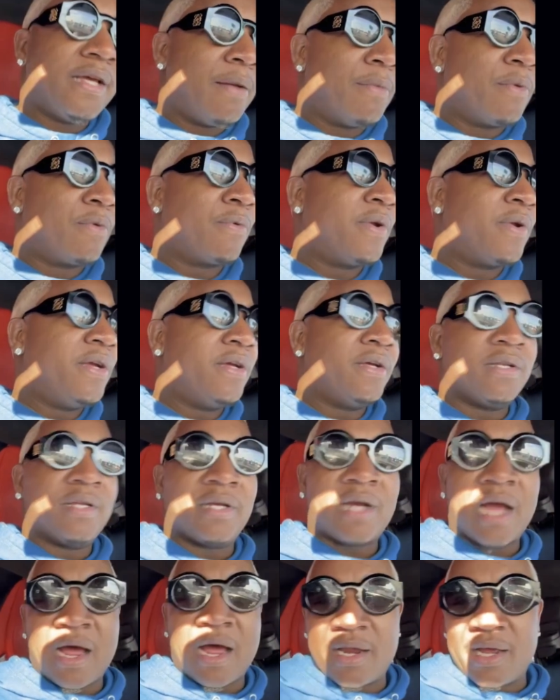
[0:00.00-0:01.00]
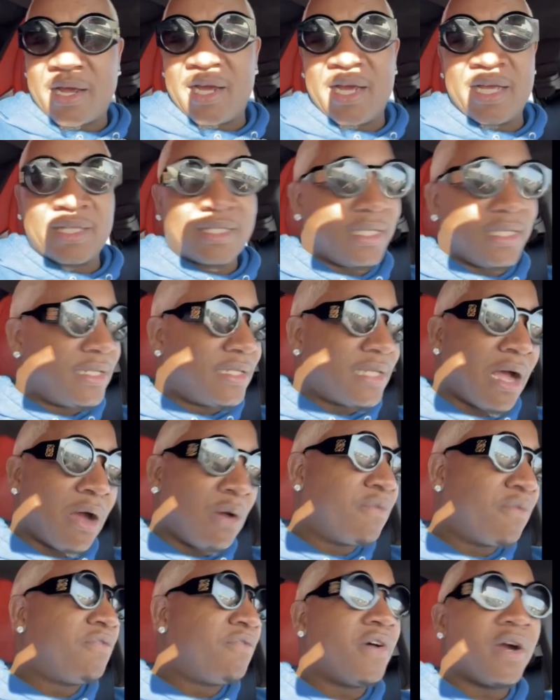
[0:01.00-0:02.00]
I'm a real all that auntie
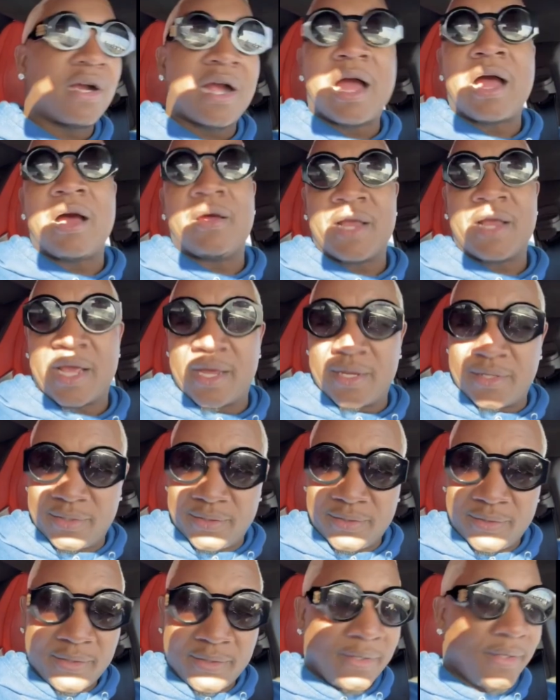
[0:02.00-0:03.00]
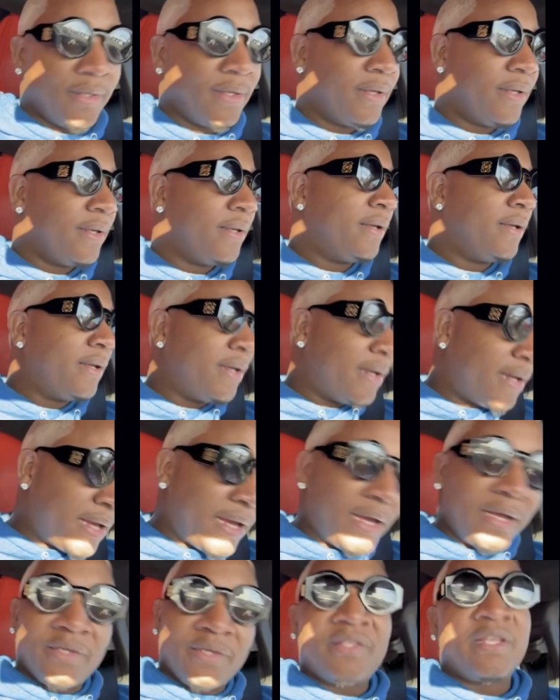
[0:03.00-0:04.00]
talk, all that. I
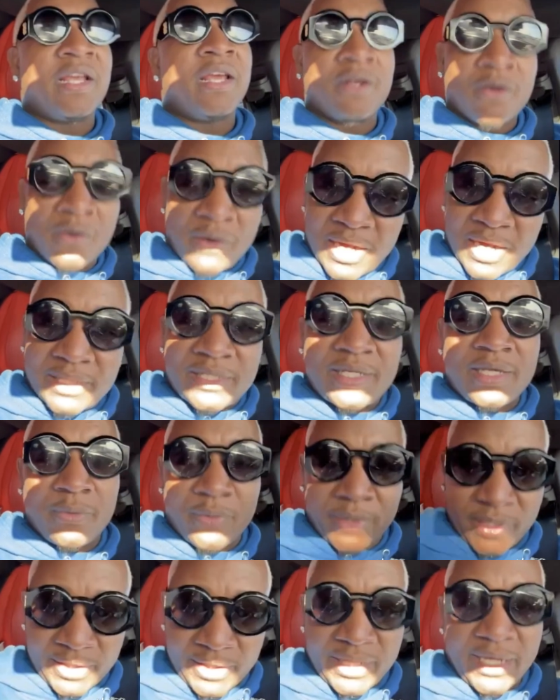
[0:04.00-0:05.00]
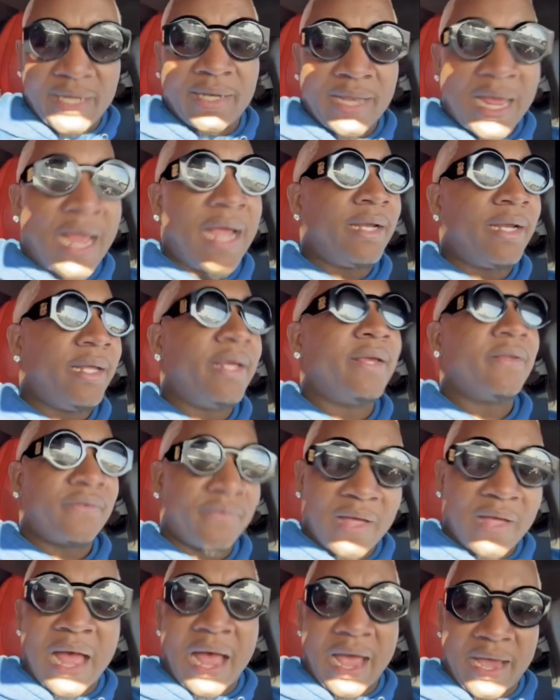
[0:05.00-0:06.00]
ain't seen no auntie with a like
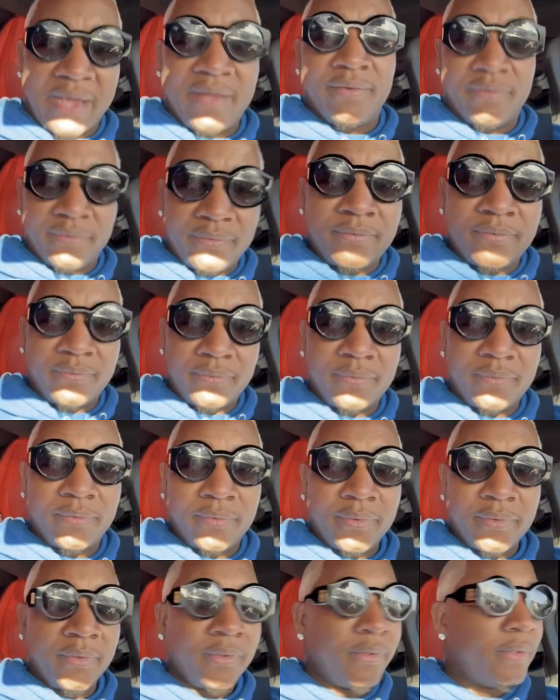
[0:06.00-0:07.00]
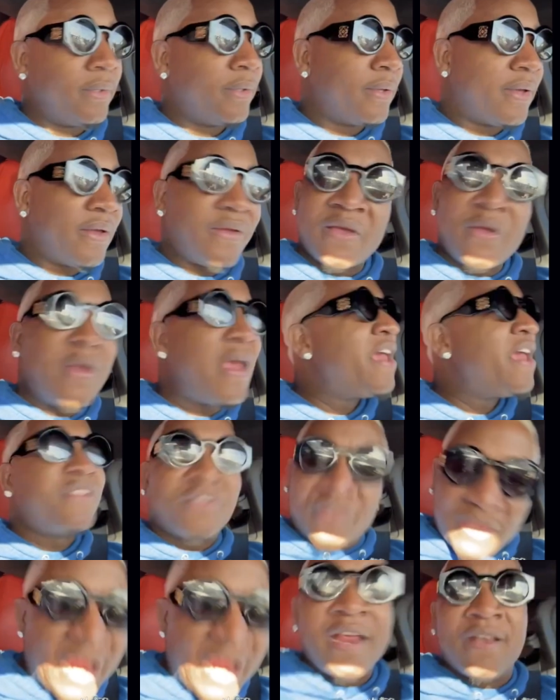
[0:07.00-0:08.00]
this, alright? You
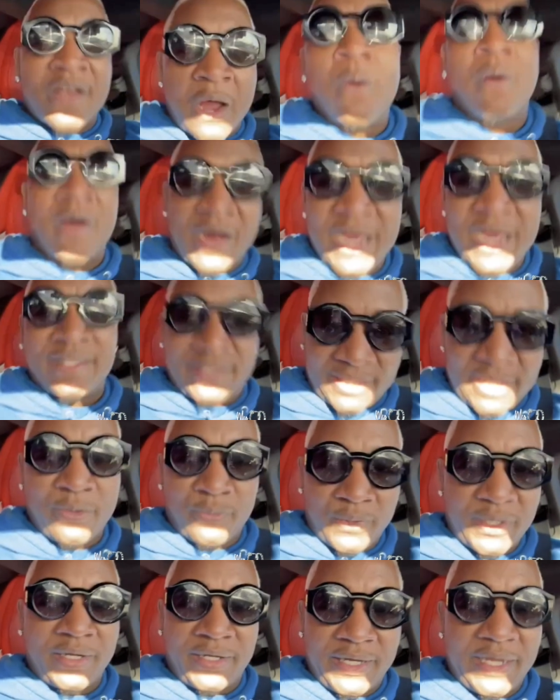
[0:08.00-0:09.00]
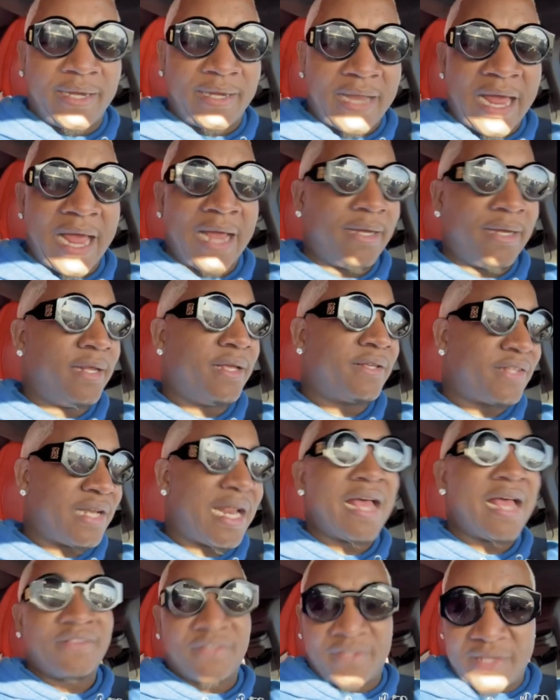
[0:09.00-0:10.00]
ain't seen no auntie with a like this.
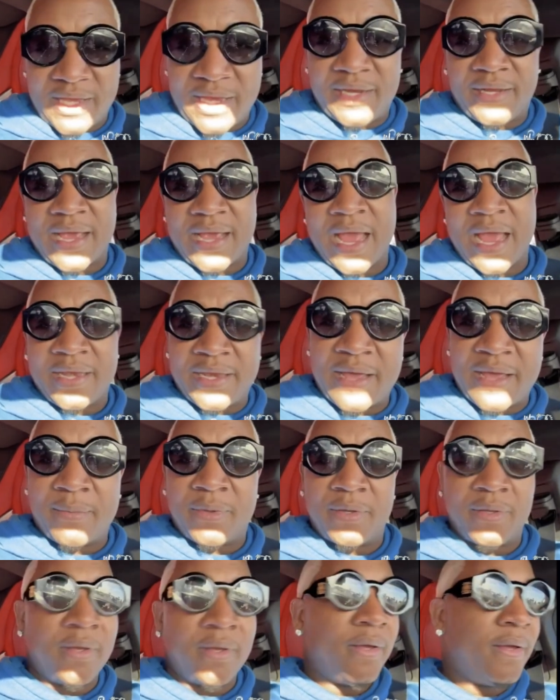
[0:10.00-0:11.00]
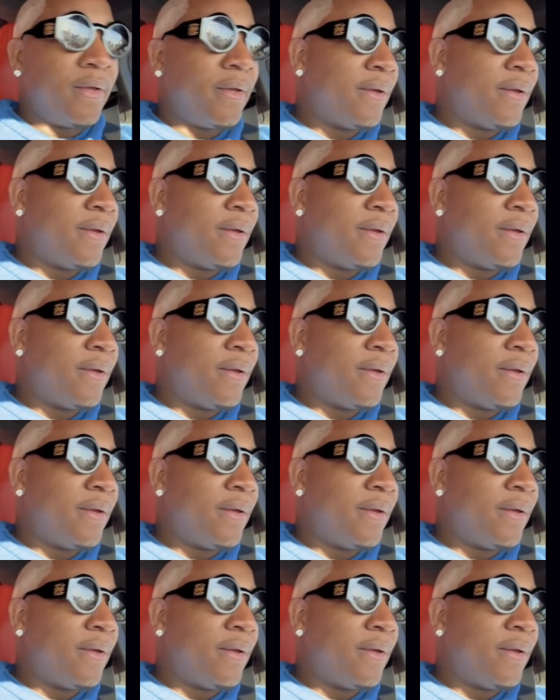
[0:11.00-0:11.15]
And I said it, goddamn it.